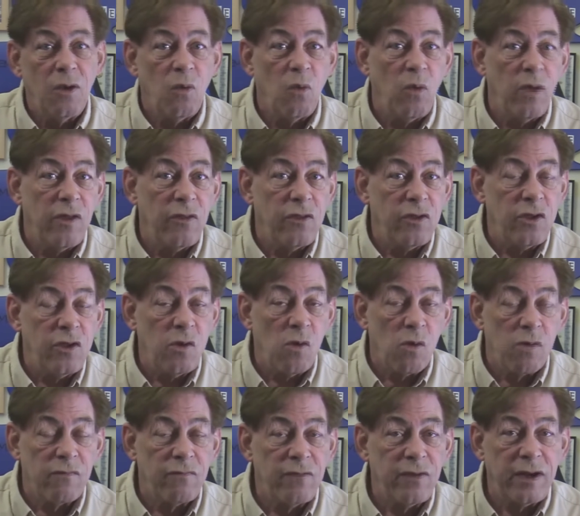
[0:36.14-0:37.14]
with
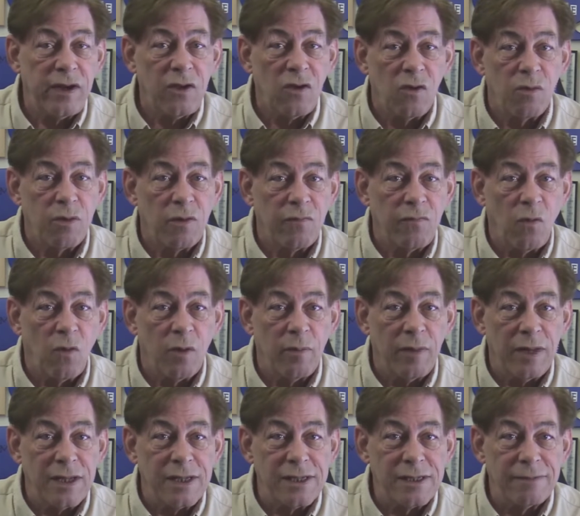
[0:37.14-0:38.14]
your video
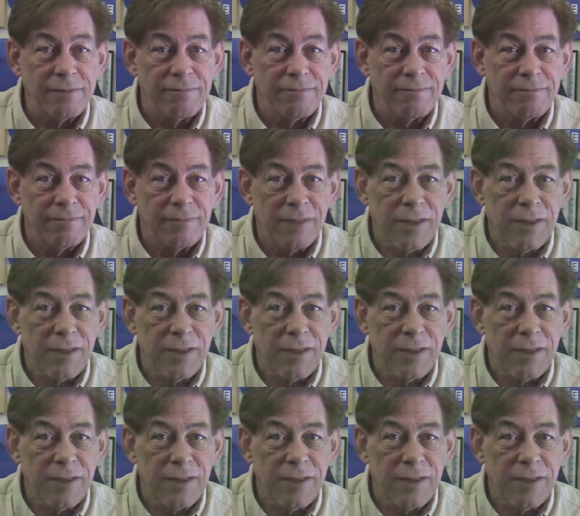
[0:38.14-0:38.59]
performance.